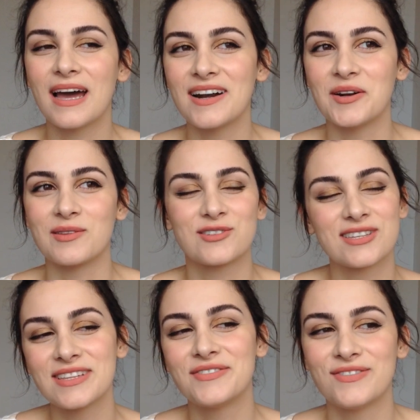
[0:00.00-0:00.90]
I don't know, there's
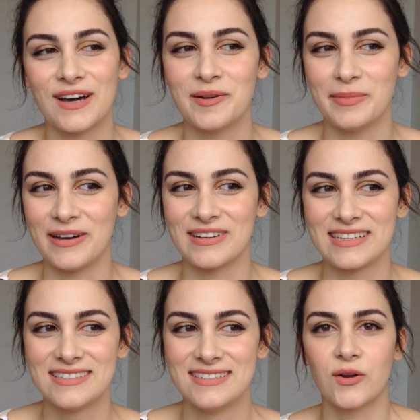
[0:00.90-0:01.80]
something fun about
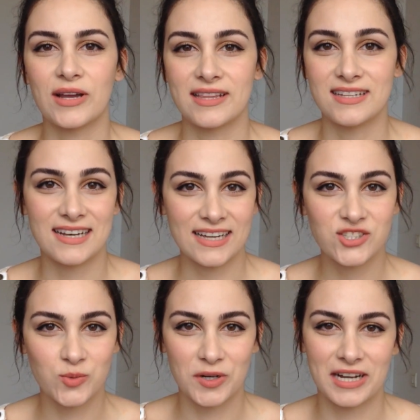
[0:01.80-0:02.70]
it. Okay, the
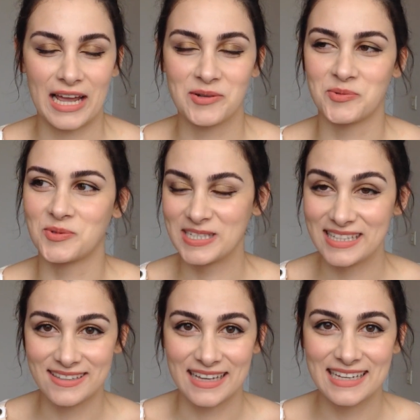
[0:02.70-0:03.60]
next word I
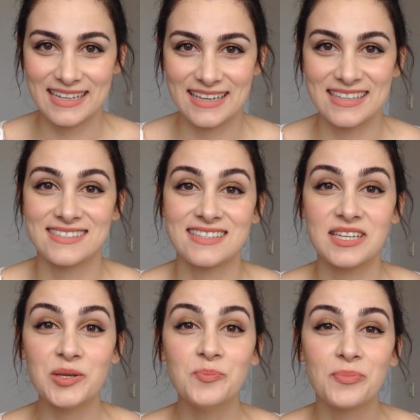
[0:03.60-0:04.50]
really like is
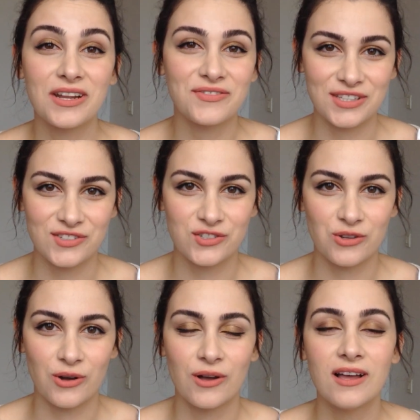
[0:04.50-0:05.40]

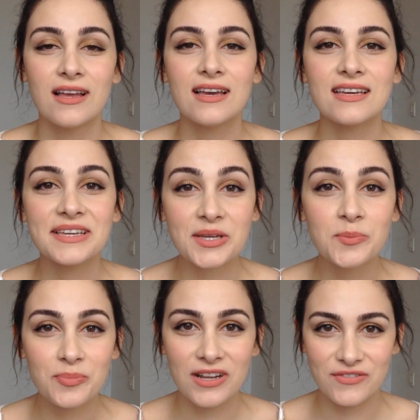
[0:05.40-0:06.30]
imprevisto.
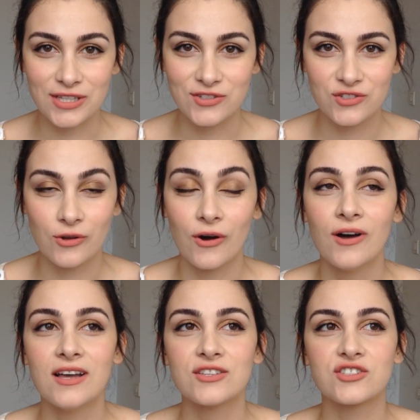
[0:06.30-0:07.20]
Imprevisto.
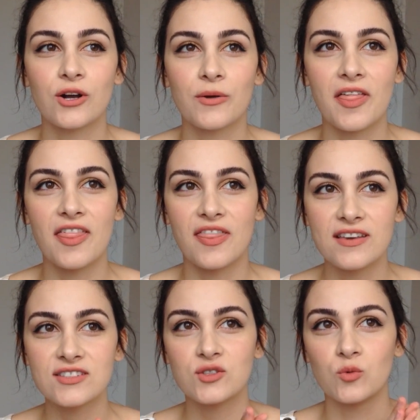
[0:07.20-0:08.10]
So
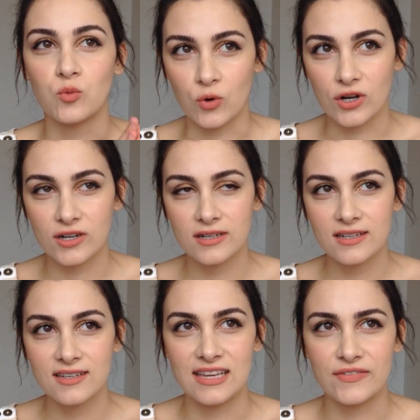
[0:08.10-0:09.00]
this
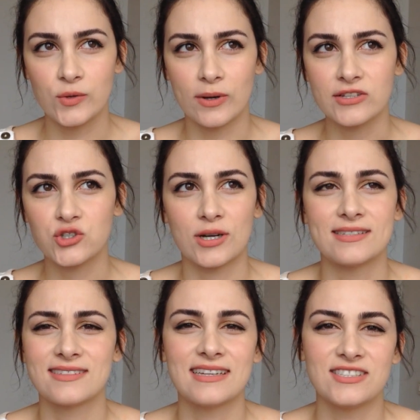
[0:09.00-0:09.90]
word, if you want to
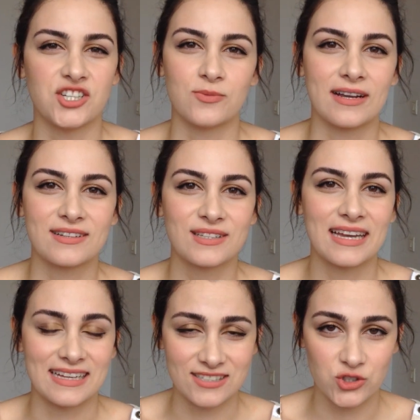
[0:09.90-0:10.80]
translate it directly, I
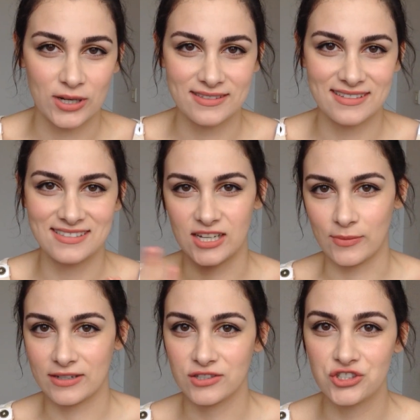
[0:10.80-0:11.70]
guess it translates
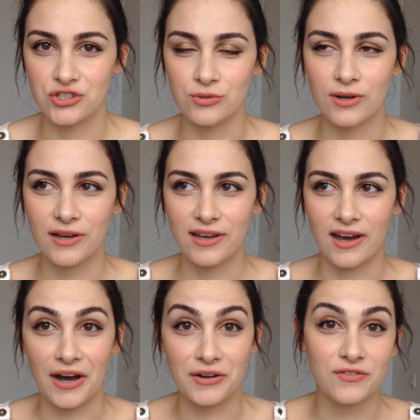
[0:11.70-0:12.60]
directly to
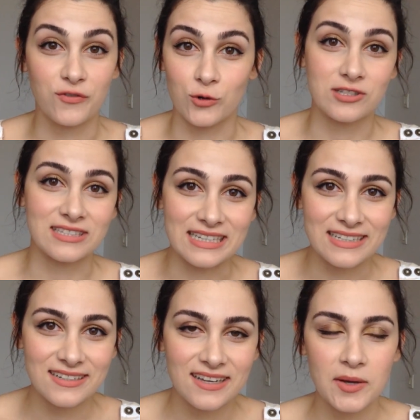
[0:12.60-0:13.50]

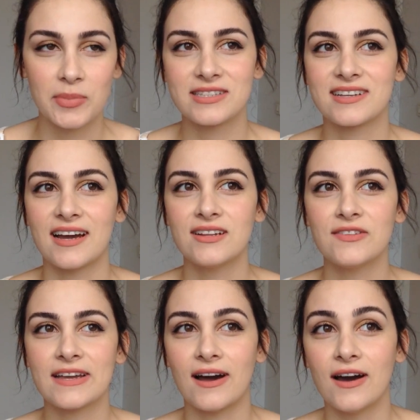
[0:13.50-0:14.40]
unforeseen, but it's kind of
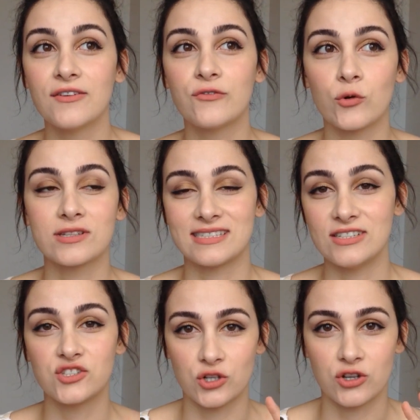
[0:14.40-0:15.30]
like
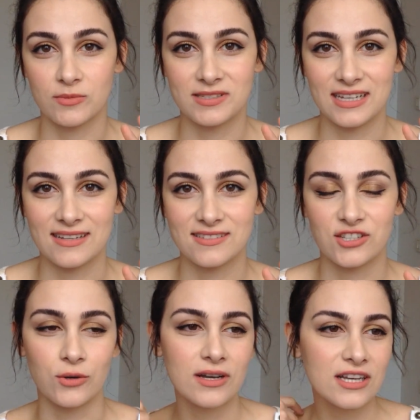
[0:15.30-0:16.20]
unforeseen circumstance.
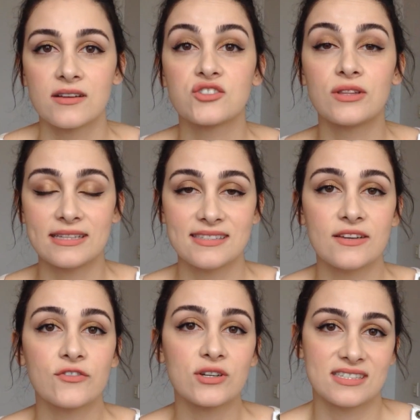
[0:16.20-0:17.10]
So let's say,
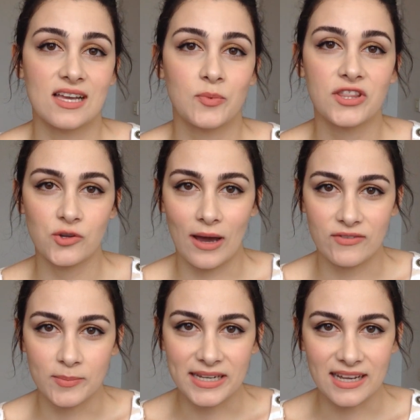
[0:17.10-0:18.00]
for example, that you have
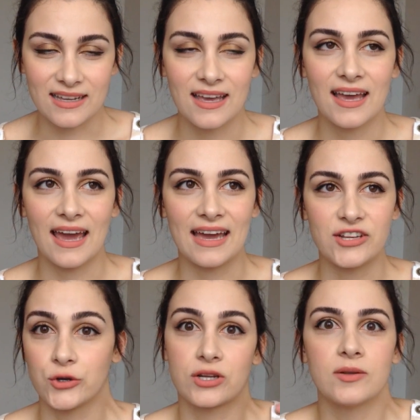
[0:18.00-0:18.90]
a meeting
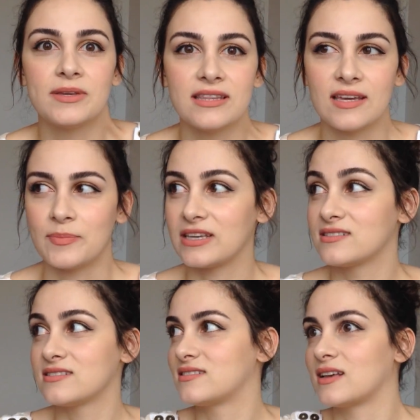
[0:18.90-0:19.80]
and you're going to be late
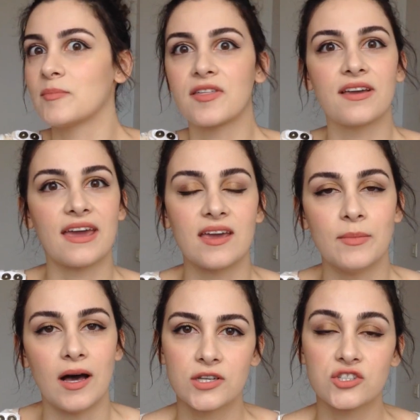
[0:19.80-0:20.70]
because something came up.